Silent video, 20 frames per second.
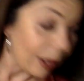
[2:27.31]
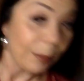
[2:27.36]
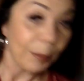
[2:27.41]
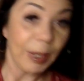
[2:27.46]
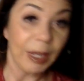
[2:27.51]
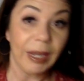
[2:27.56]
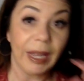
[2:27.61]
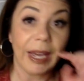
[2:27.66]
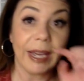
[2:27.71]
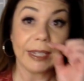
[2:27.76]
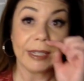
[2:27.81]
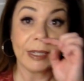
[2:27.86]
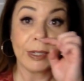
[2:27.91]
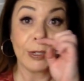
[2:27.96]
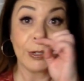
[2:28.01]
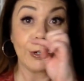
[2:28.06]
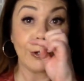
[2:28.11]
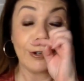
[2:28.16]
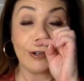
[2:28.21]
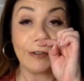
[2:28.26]
on my last
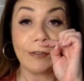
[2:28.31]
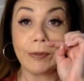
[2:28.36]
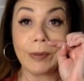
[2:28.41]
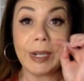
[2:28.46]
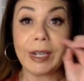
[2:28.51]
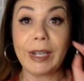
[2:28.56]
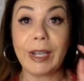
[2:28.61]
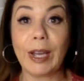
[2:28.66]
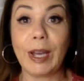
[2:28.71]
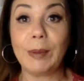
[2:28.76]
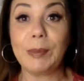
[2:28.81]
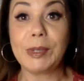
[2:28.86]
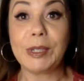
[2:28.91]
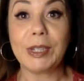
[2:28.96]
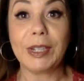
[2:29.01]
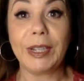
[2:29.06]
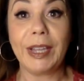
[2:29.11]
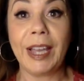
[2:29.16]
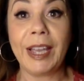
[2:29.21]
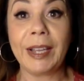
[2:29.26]
nerve when it comes
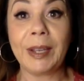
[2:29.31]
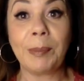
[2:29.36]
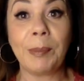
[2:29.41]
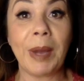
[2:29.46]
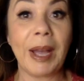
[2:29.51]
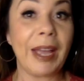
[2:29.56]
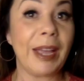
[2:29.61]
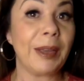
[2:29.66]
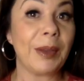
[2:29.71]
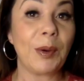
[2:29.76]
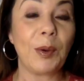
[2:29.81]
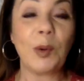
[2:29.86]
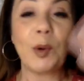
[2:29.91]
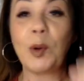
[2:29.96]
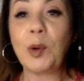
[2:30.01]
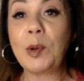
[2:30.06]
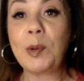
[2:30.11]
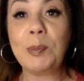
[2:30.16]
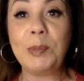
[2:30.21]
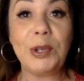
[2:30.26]
to like my
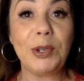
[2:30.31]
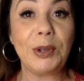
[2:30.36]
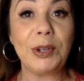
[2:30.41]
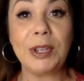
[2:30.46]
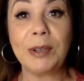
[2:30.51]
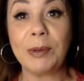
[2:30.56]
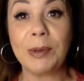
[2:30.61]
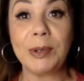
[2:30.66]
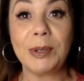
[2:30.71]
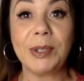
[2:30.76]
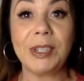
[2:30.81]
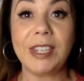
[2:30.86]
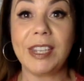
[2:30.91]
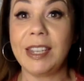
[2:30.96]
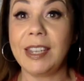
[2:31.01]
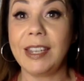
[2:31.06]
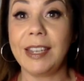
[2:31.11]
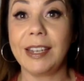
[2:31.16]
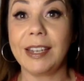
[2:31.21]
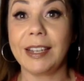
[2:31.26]
whole beauty
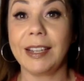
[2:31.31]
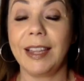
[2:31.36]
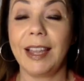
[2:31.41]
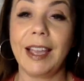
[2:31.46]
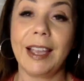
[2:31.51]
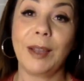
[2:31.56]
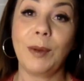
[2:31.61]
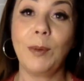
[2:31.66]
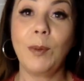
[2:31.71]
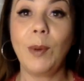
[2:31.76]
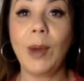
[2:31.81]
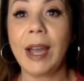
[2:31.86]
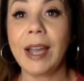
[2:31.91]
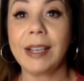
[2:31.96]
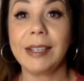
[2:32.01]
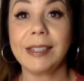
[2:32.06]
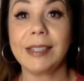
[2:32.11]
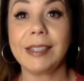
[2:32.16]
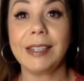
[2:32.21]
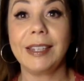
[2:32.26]
routine, like
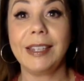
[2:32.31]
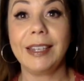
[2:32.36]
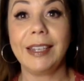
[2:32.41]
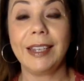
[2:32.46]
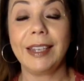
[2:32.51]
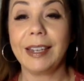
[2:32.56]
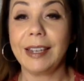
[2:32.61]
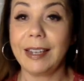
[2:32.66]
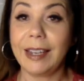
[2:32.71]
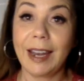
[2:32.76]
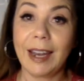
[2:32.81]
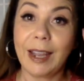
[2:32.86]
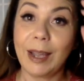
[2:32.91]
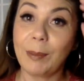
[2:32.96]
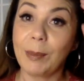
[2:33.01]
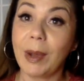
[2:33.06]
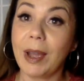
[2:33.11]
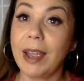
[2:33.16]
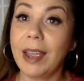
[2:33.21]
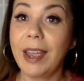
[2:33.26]
waxing and
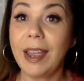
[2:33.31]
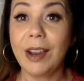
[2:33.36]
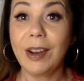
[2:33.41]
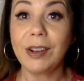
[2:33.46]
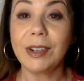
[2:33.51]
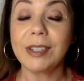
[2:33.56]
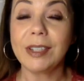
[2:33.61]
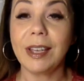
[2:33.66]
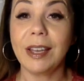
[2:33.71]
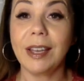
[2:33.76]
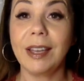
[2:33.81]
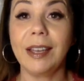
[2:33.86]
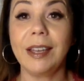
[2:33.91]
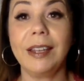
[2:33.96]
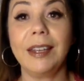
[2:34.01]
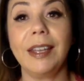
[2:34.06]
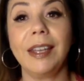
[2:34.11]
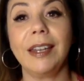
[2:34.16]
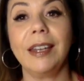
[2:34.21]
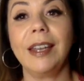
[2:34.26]
getting my hair
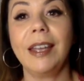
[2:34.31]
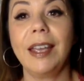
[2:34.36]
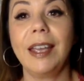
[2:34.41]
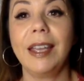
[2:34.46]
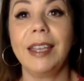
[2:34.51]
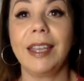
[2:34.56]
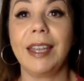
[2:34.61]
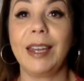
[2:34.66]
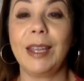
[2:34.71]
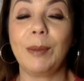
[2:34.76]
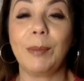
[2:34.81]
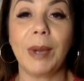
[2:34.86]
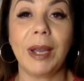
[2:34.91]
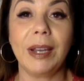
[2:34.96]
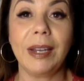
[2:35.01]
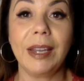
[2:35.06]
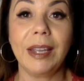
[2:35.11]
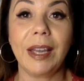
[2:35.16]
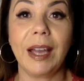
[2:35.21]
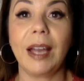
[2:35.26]
done and getting my nail.